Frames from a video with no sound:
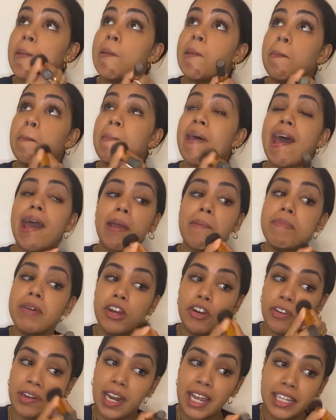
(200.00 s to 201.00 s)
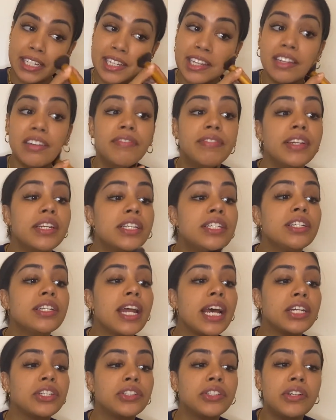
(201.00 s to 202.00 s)
MAC Mineralized Skin Finish
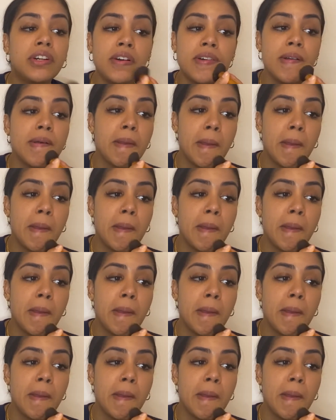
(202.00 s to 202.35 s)
Natural,